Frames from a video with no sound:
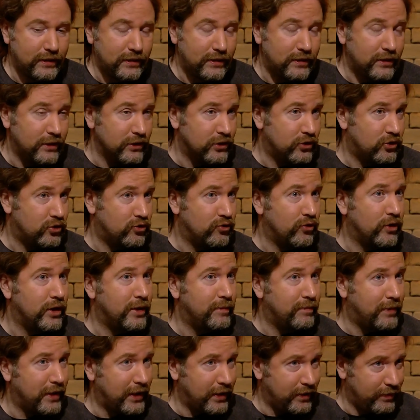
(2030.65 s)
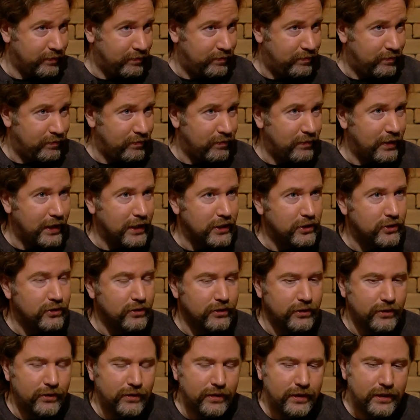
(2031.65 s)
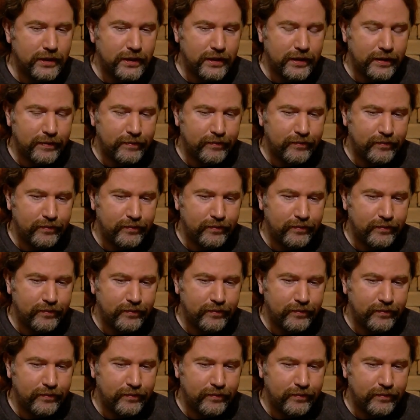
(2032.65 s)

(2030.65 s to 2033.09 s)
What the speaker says: destroyed by national unity,